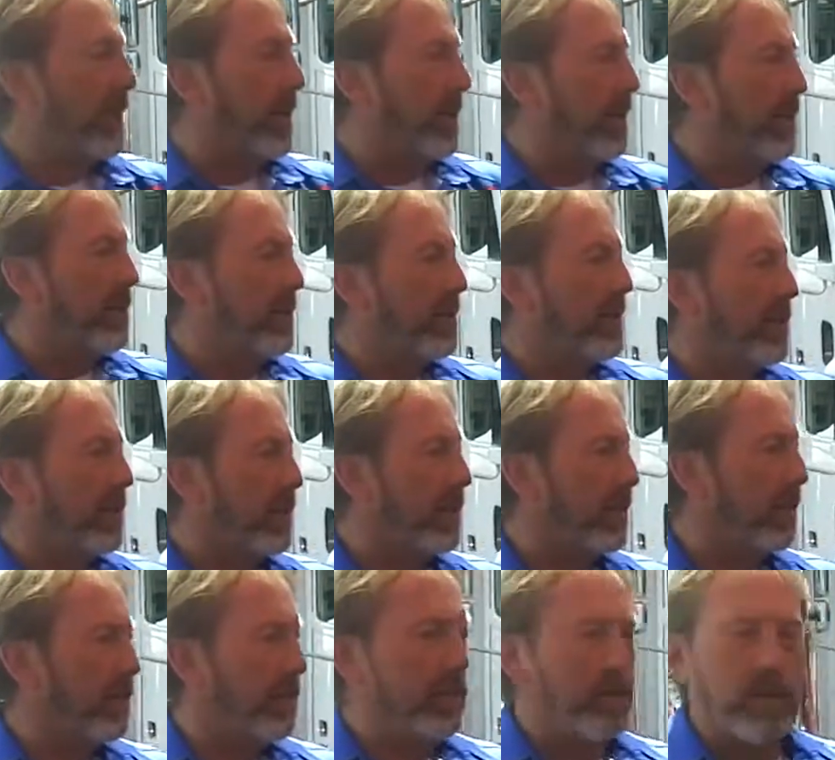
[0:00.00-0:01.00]
This is
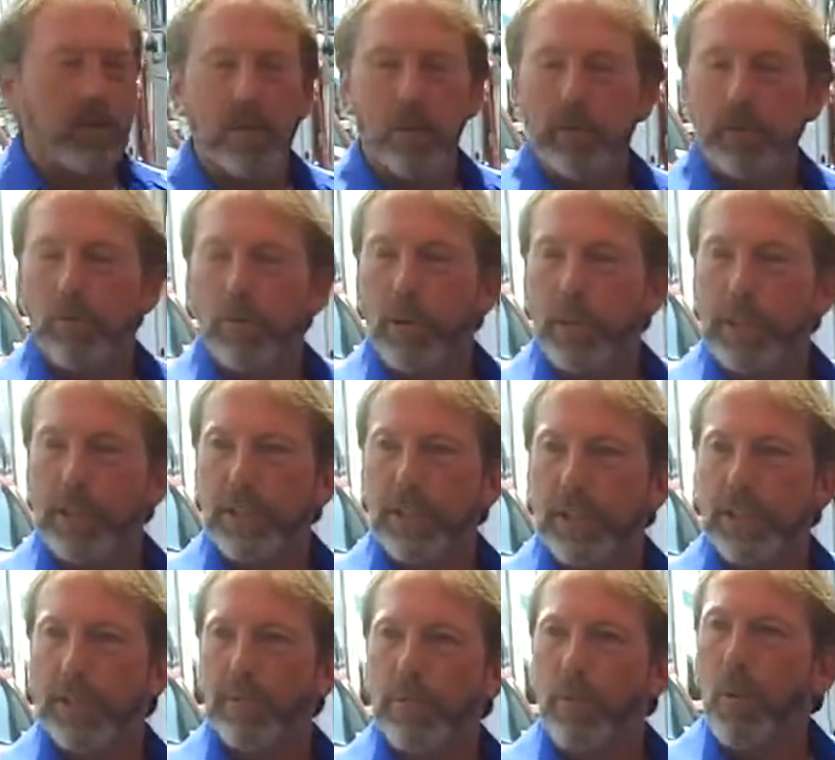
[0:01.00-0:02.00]
the
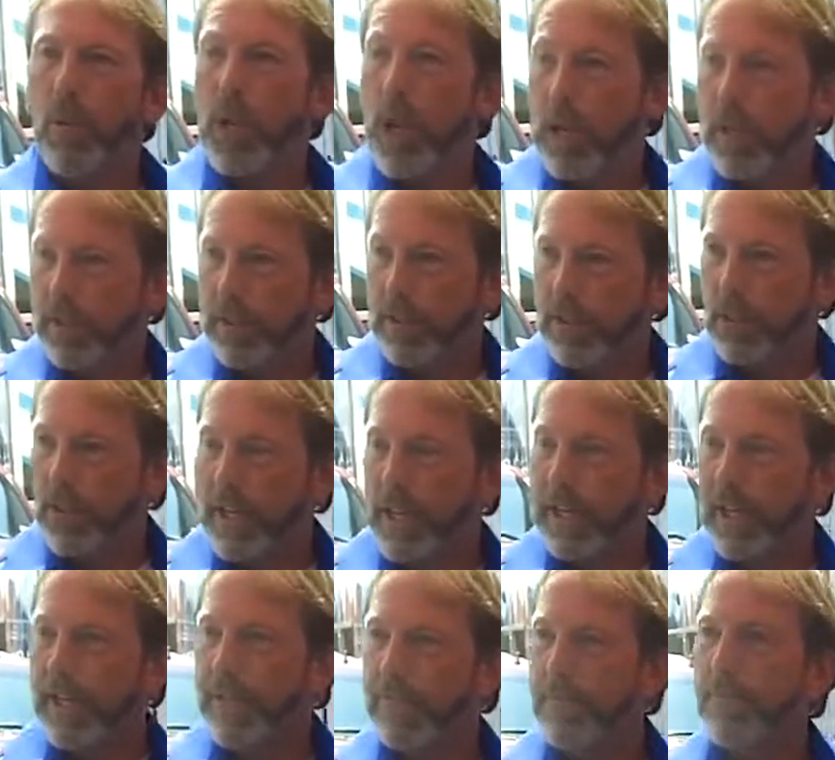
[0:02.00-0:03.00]
ratio is more
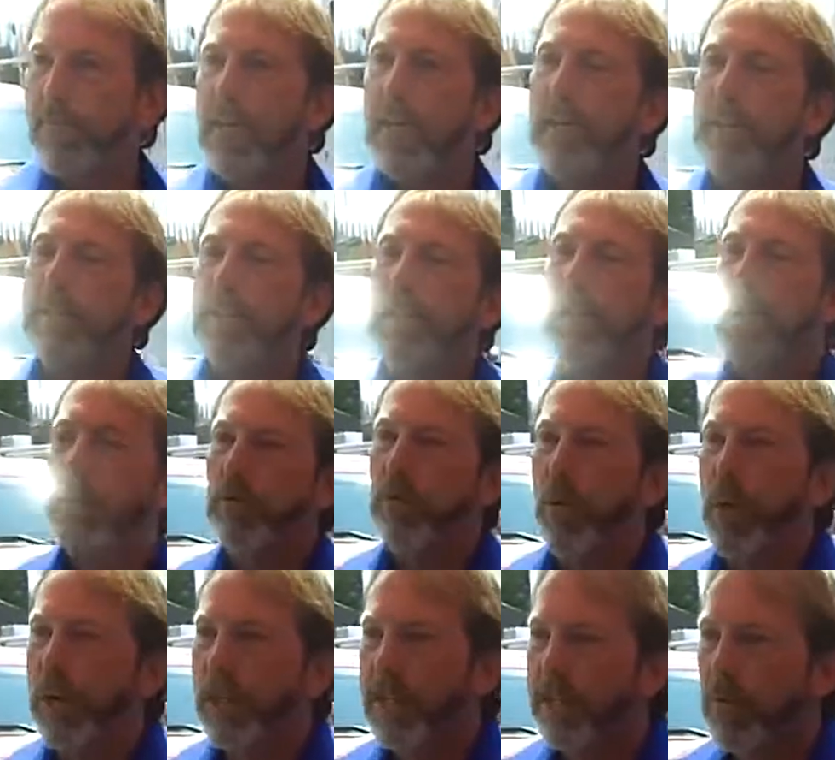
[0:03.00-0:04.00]
concentrated. It's got
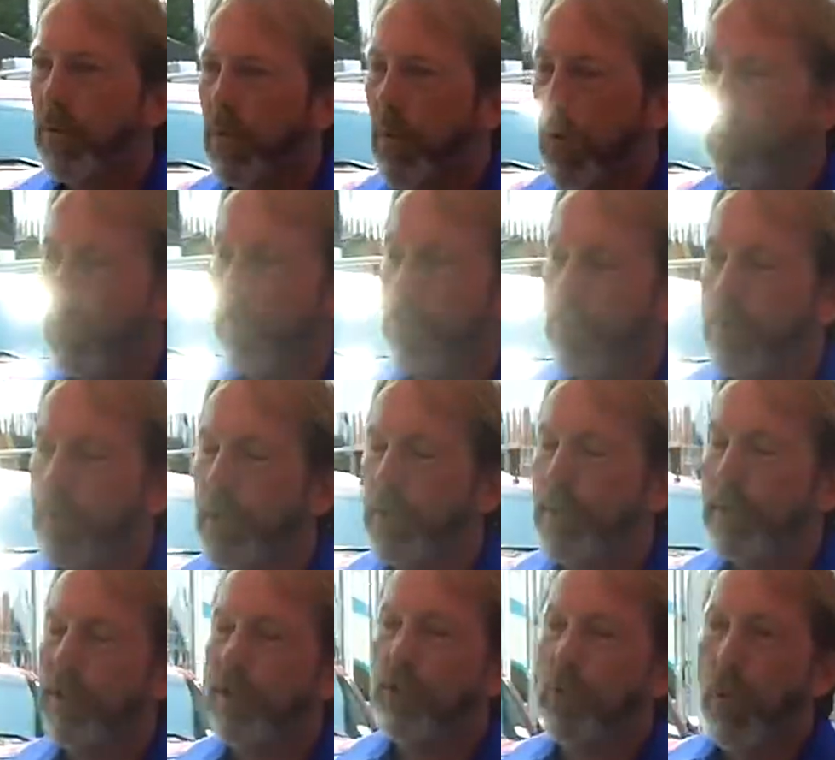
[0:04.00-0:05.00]
twice the water
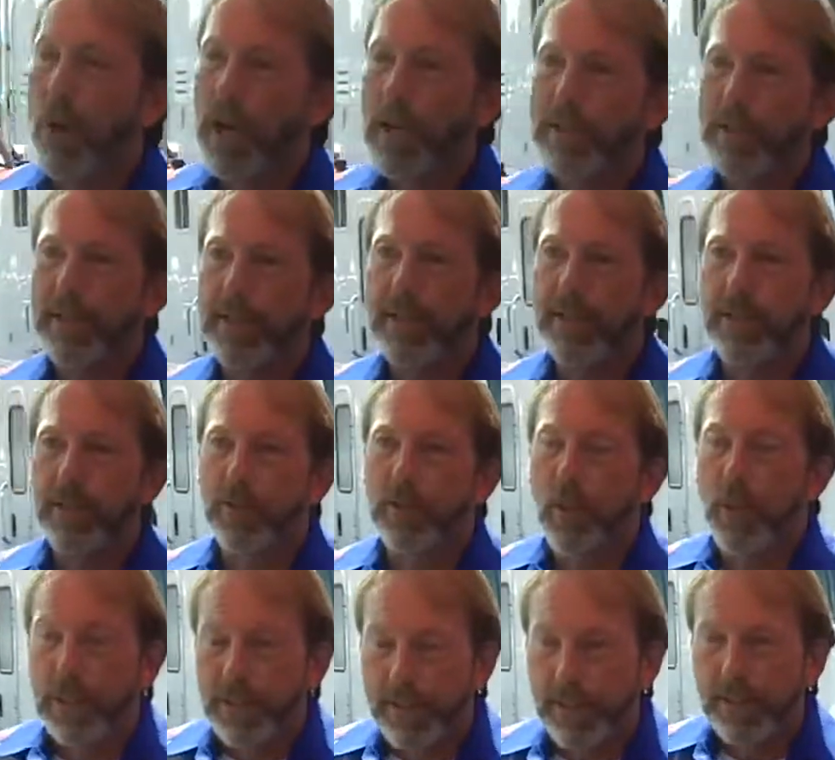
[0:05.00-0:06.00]
removers, twice
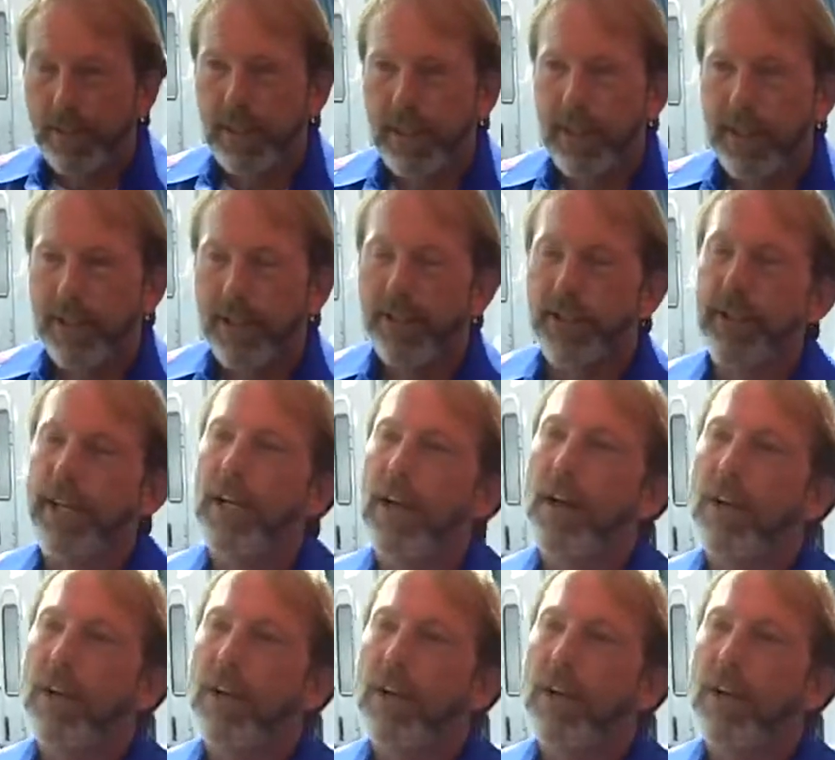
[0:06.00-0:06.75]
the cleaners.